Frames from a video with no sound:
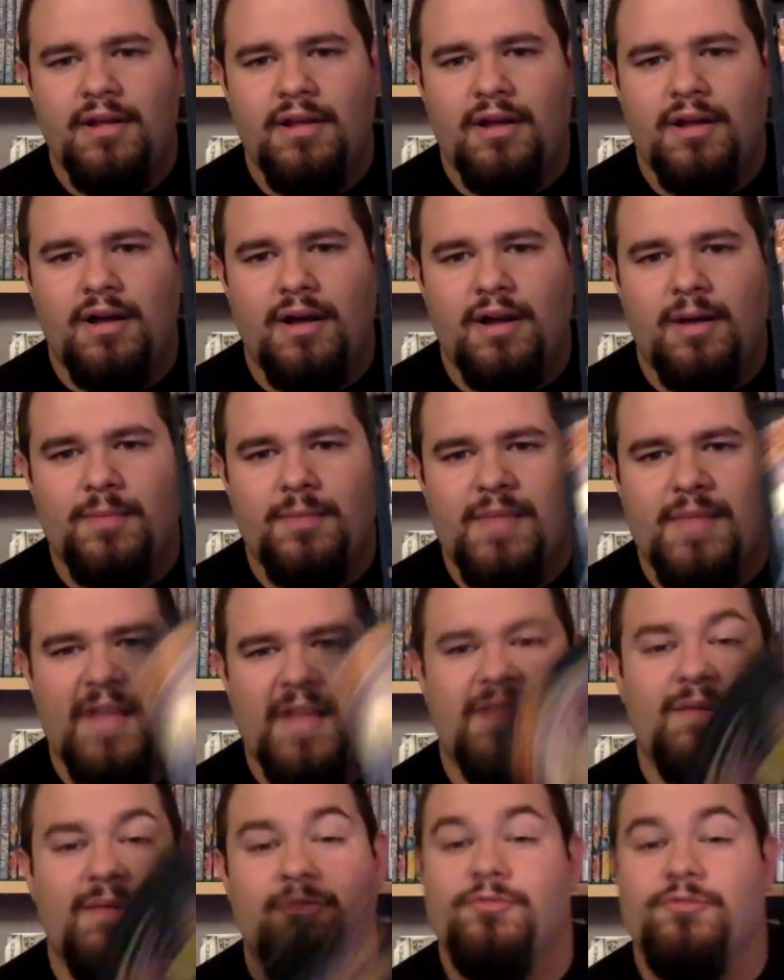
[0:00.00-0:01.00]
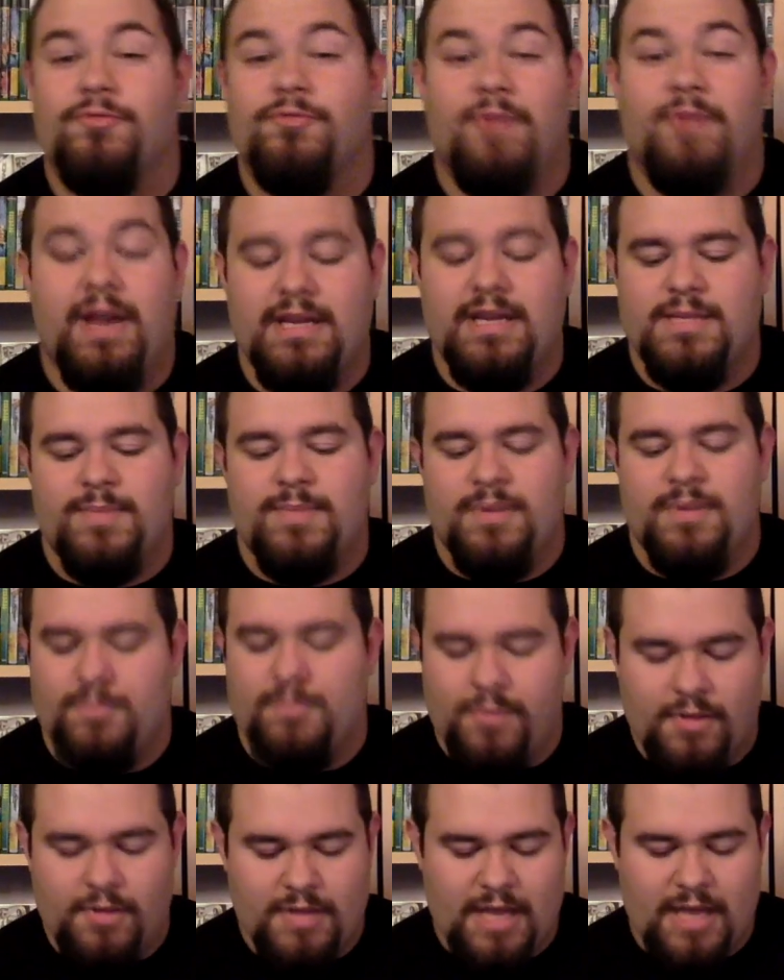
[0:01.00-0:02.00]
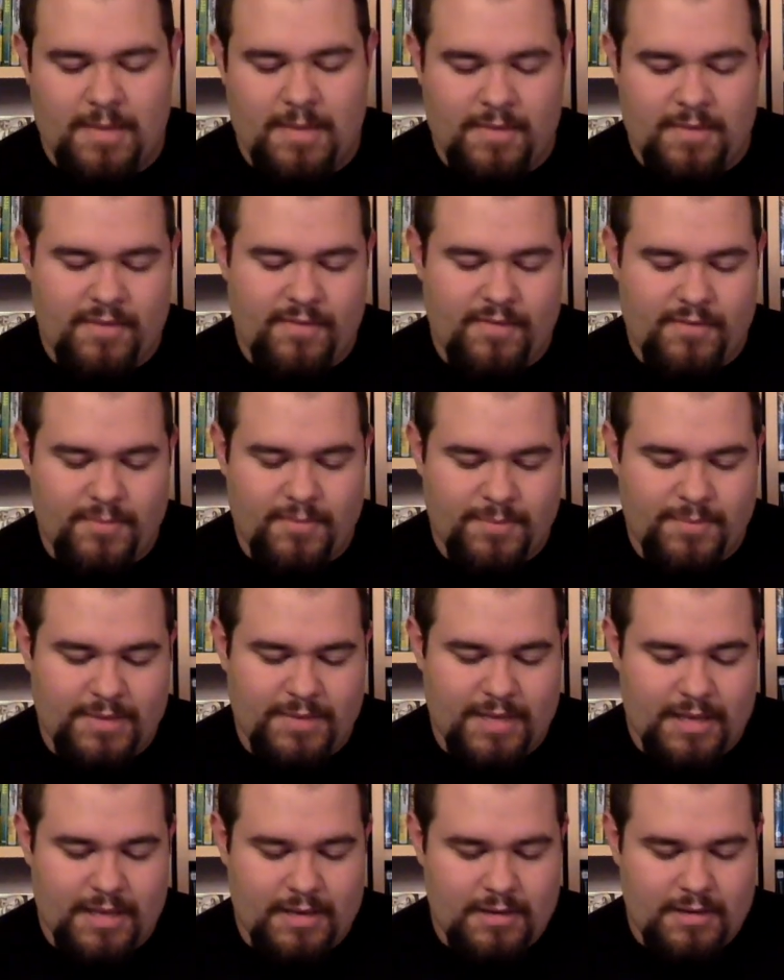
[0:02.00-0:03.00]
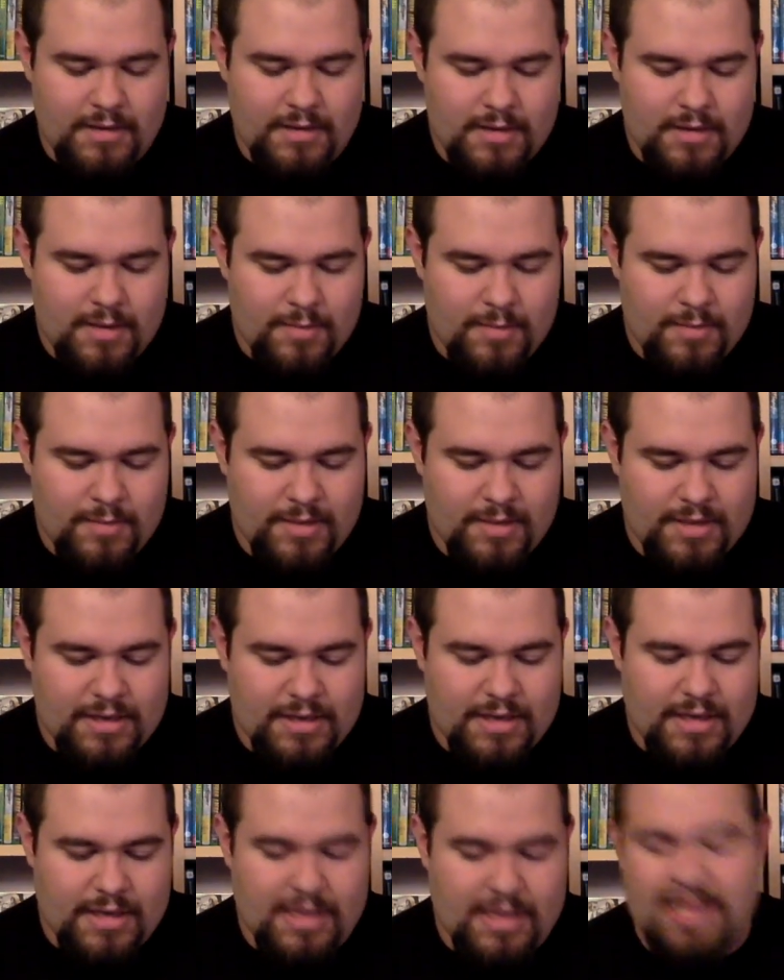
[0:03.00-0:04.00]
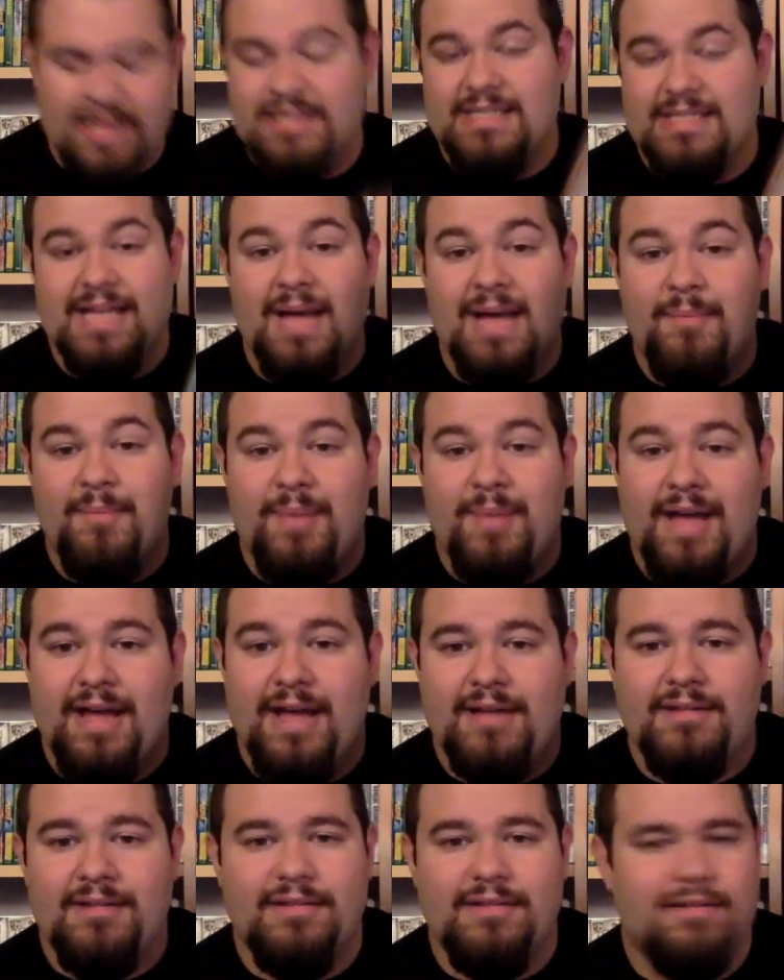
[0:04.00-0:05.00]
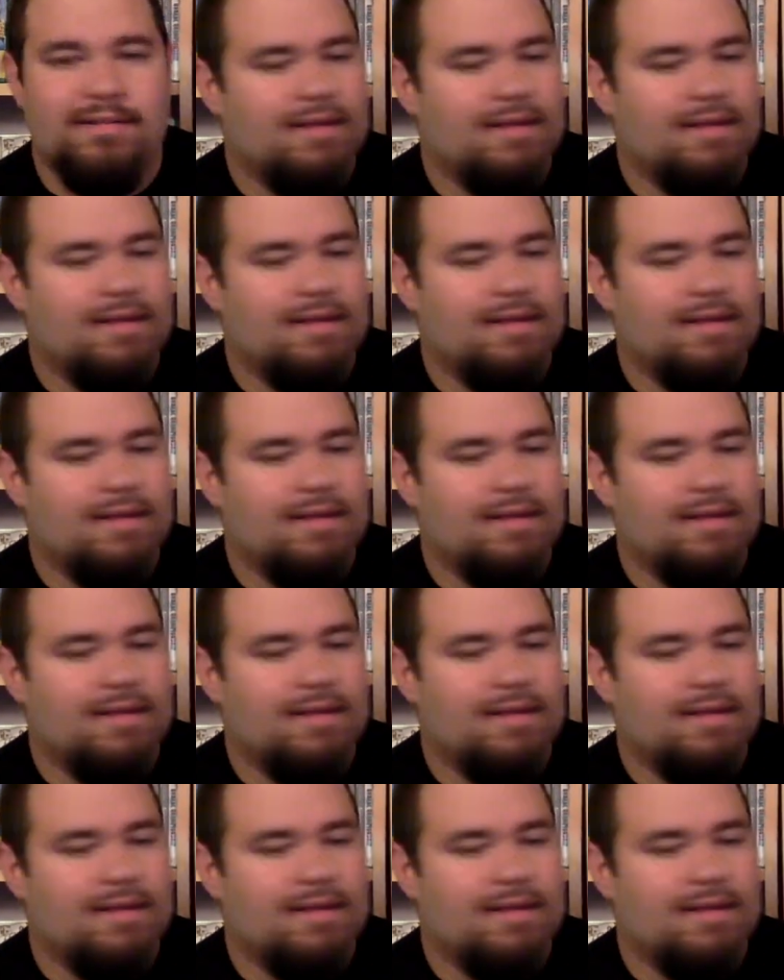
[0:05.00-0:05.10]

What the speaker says: Not the greatest pinball game I've ever played, but it's not bad,